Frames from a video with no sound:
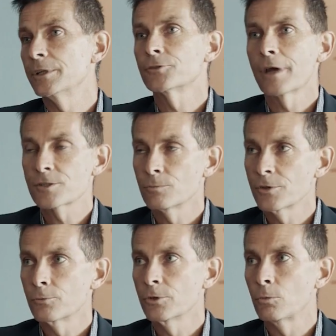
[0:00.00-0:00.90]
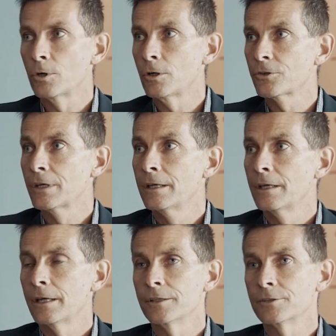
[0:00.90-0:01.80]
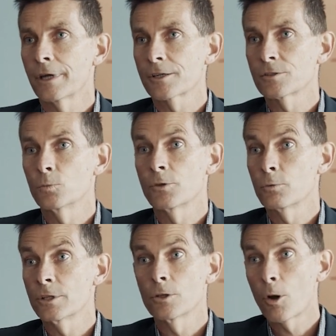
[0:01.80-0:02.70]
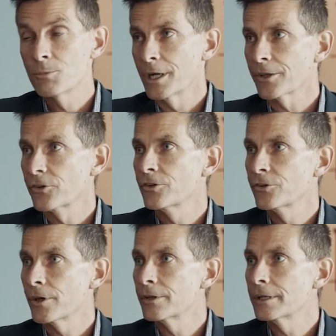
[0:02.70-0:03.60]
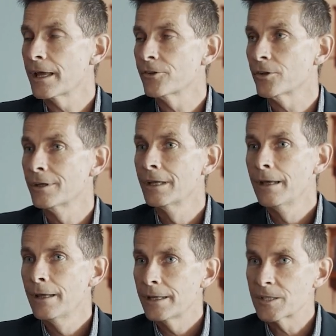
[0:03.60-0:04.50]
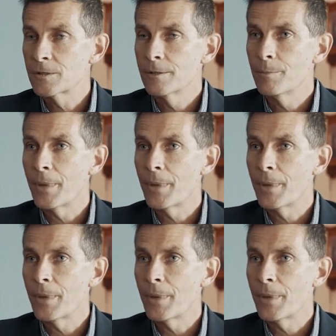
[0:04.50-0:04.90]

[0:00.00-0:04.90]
interaction with the real world and interaction with real objects, so that it has the